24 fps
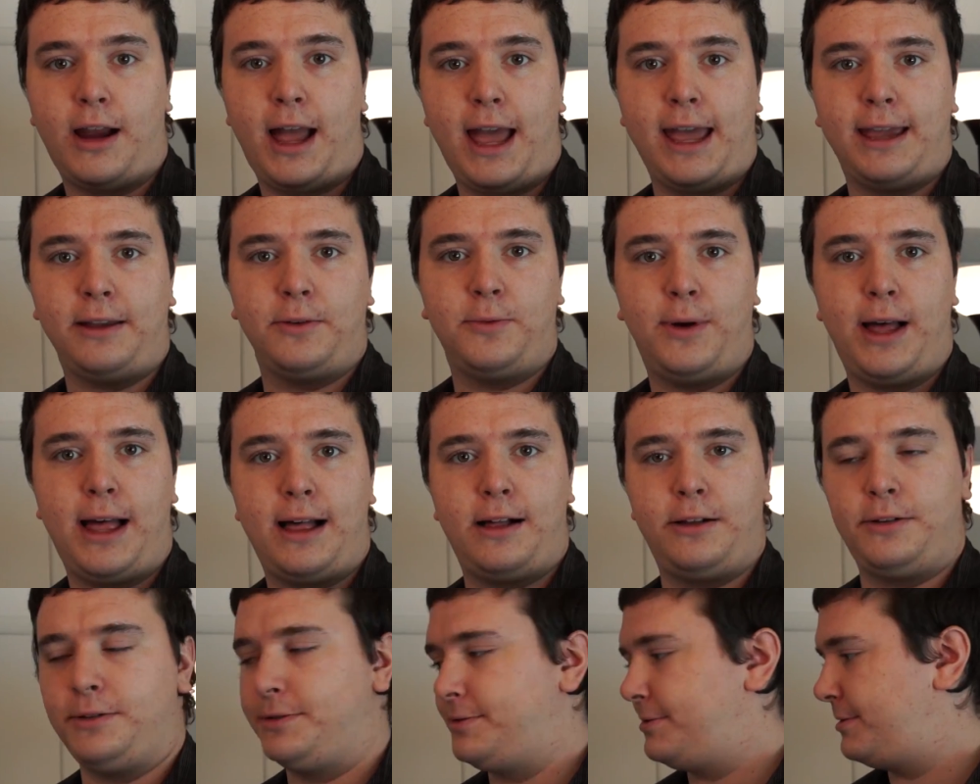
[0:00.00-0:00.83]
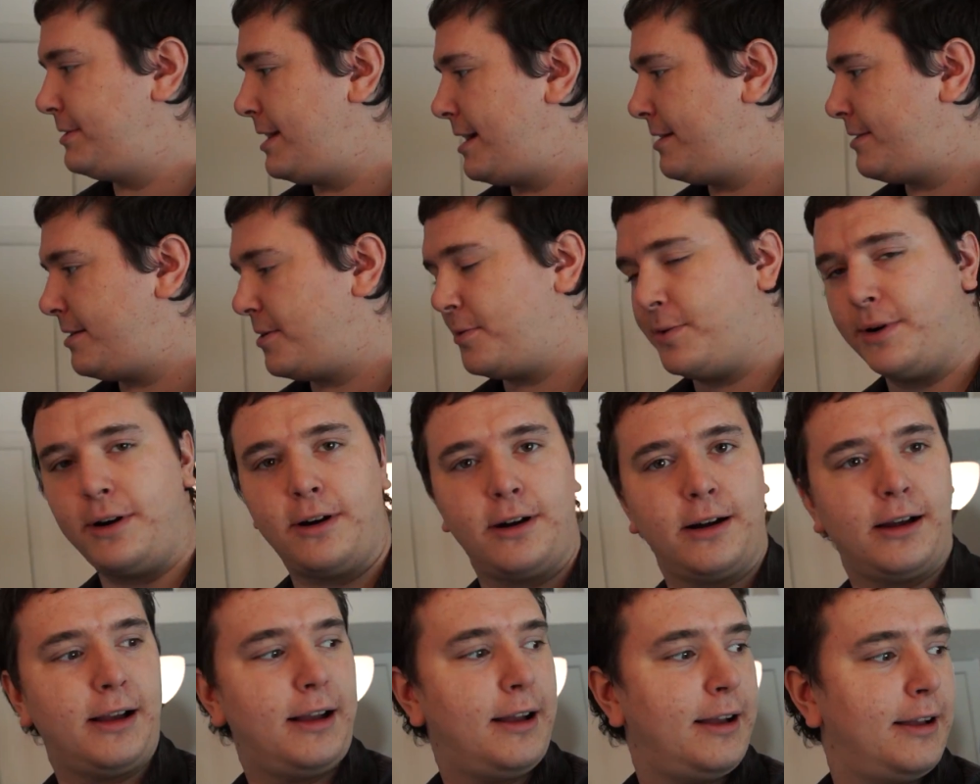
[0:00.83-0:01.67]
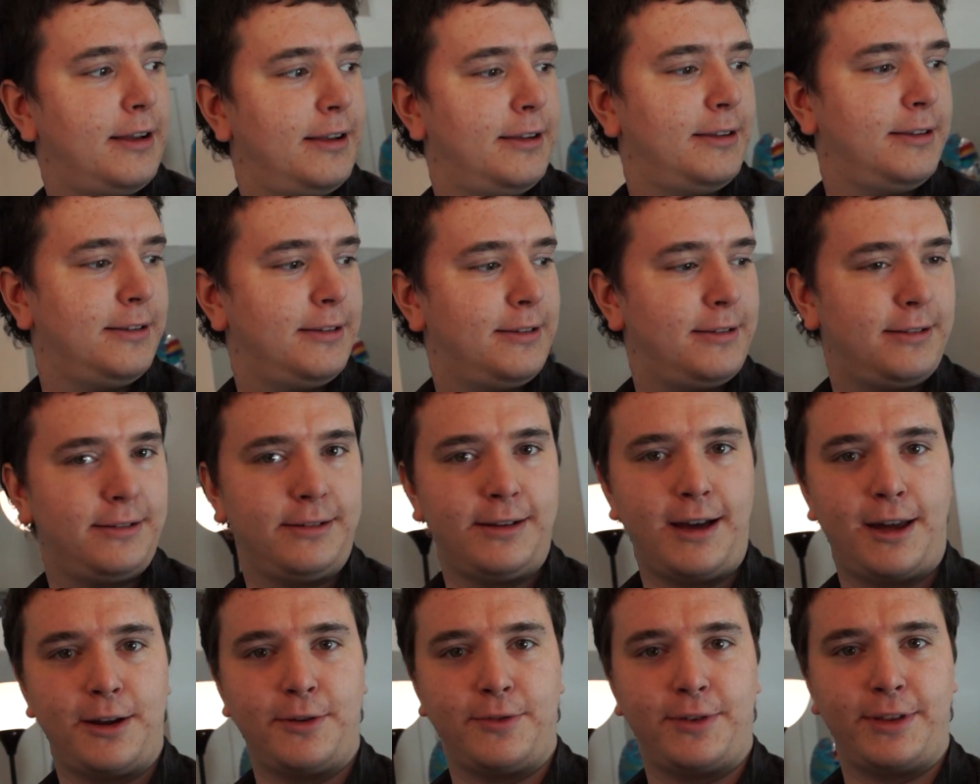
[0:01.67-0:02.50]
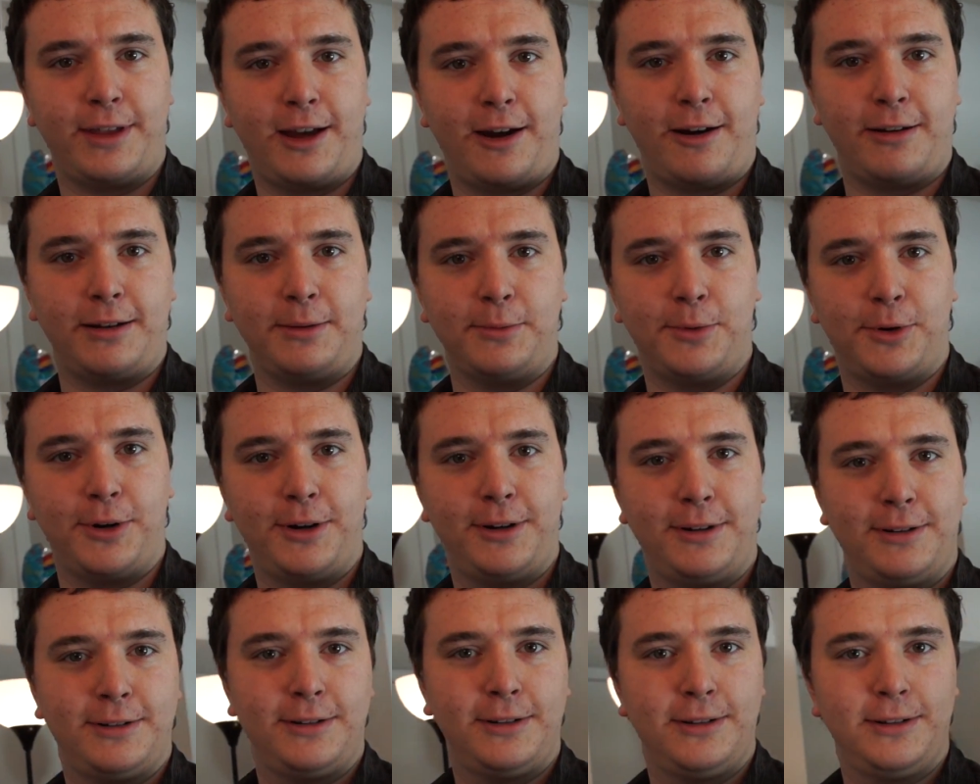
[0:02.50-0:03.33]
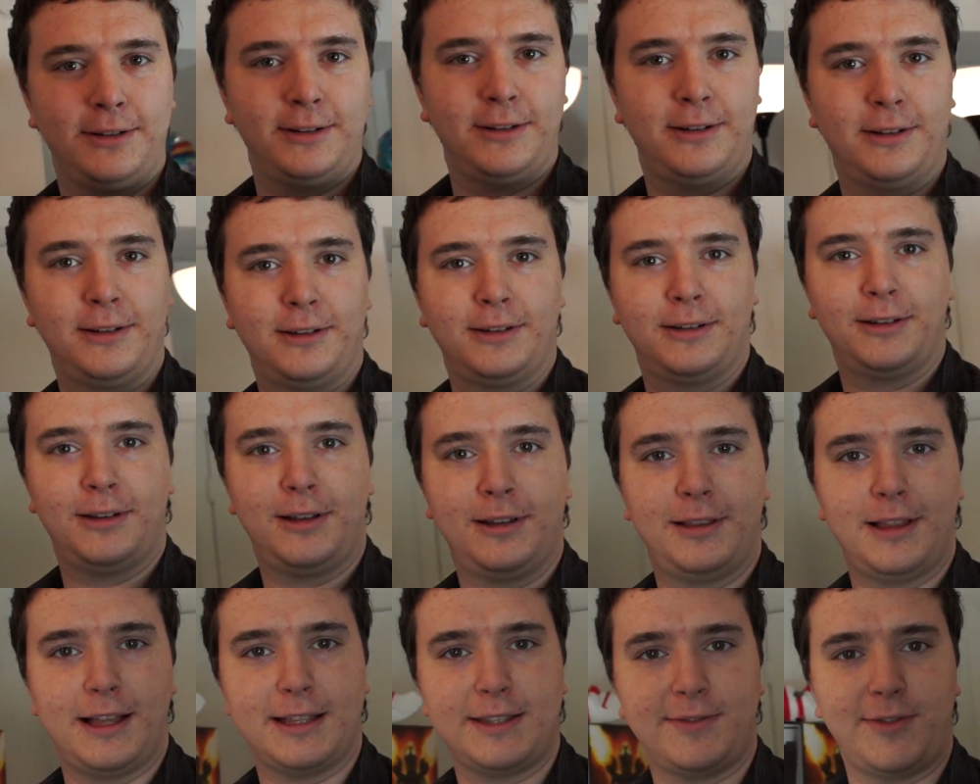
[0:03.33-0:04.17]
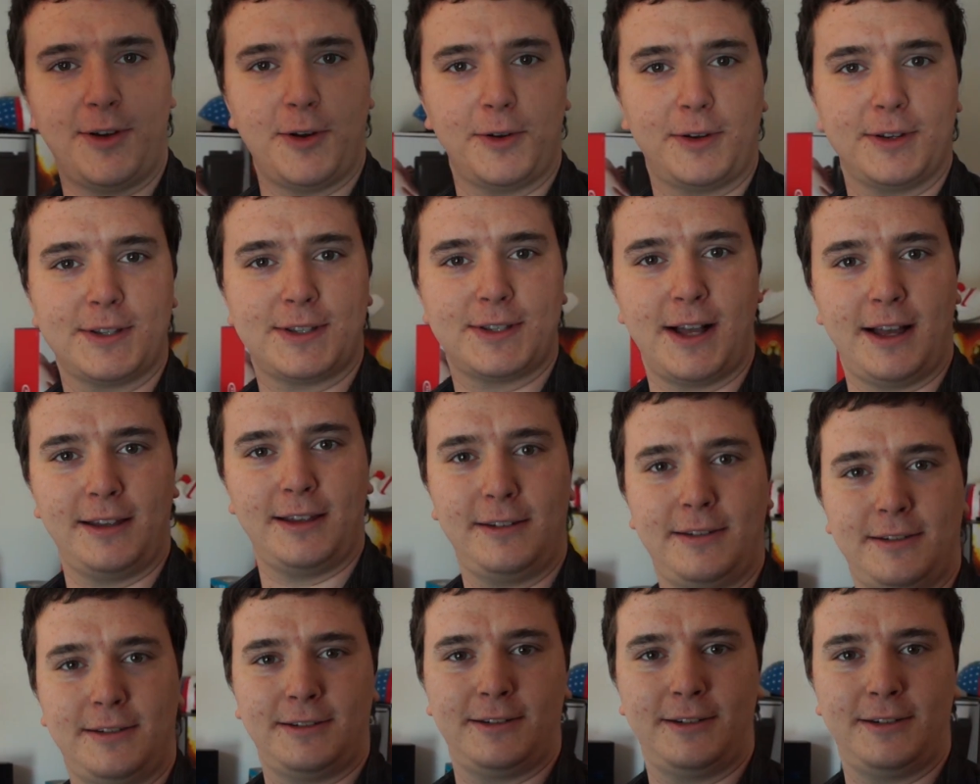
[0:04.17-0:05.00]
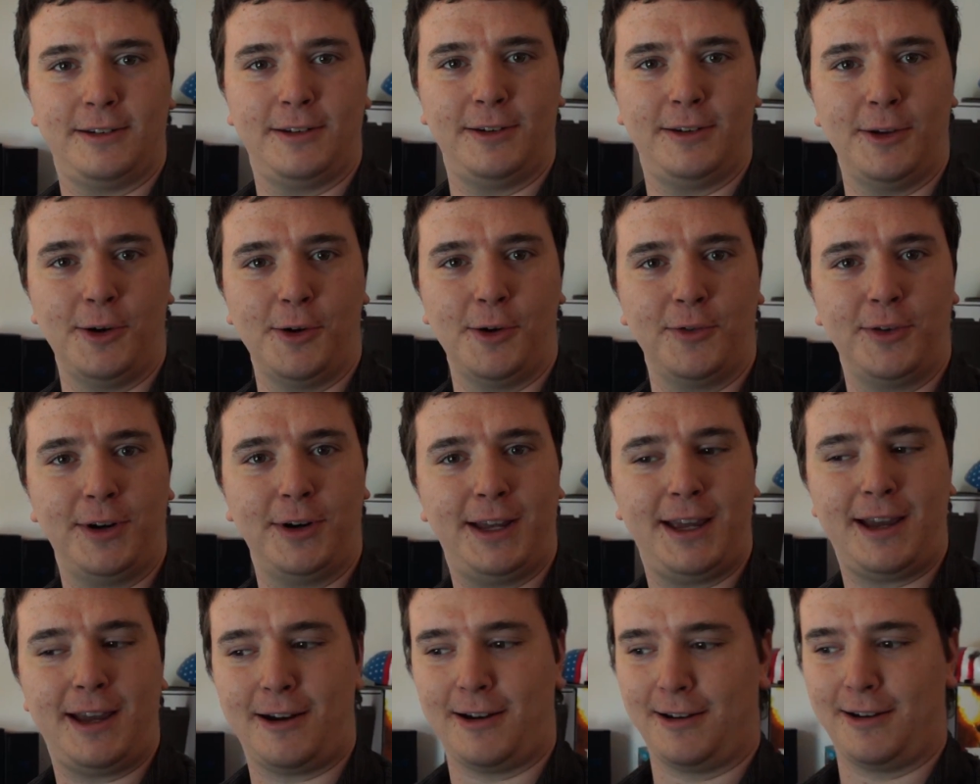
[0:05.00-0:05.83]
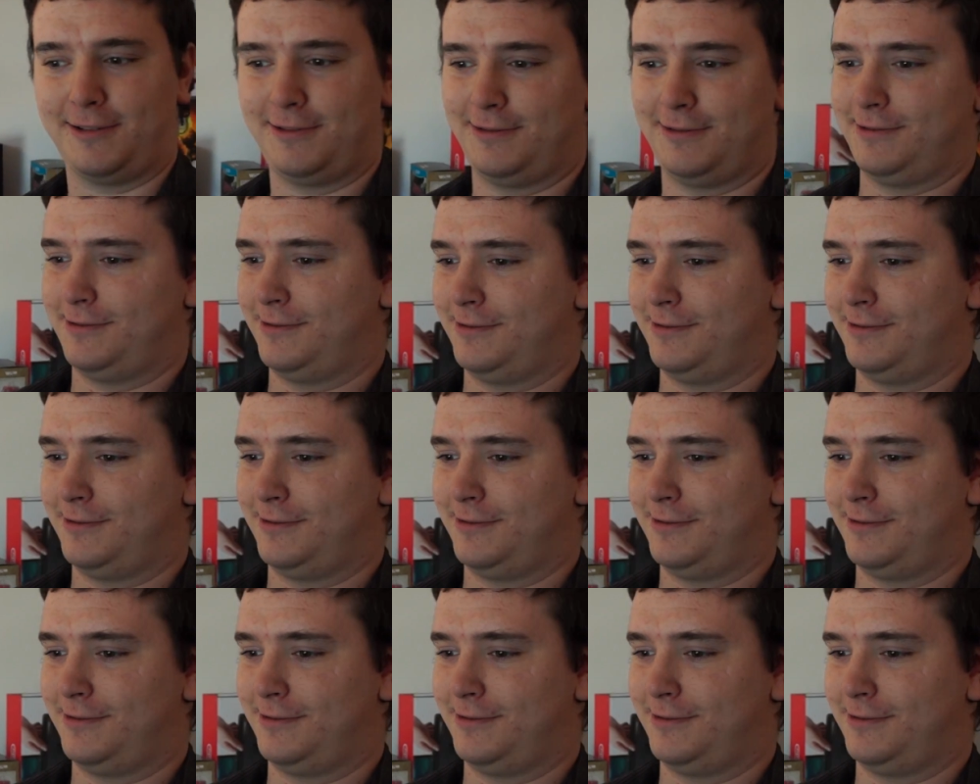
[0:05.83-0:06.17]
right, well, now that we're not over there anymore, let's focus on over here.